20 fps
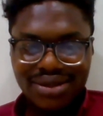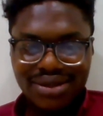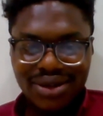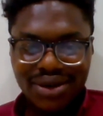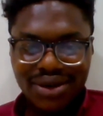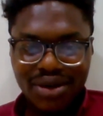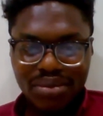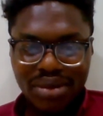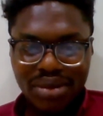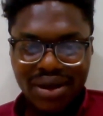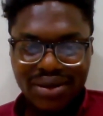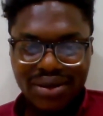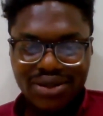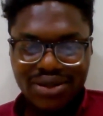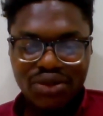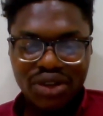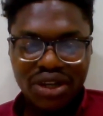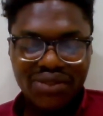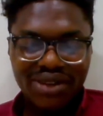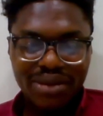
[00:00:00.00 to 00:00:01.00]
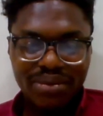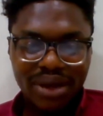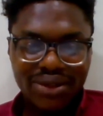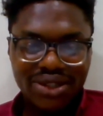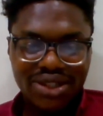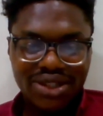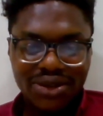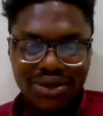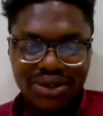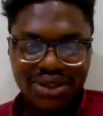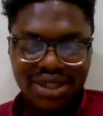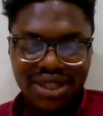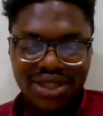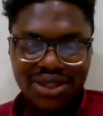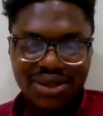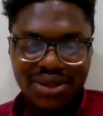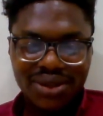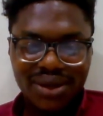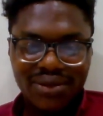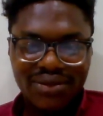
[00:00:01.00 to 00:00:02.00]
talk about, to rave about your
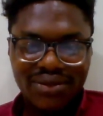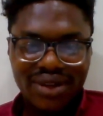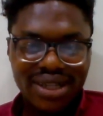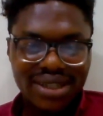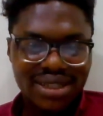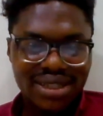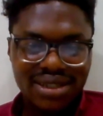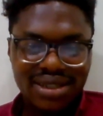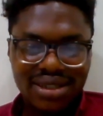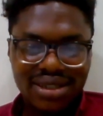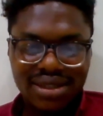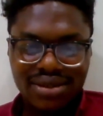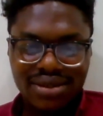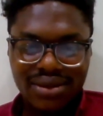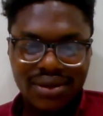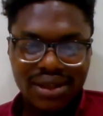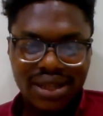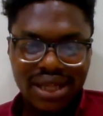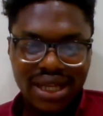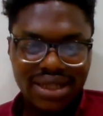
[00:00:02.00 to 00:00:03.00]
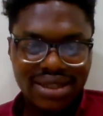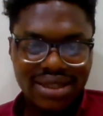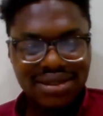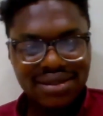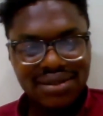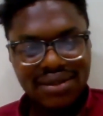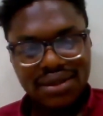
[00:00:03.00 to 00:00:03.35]
sexual fantasies and all that.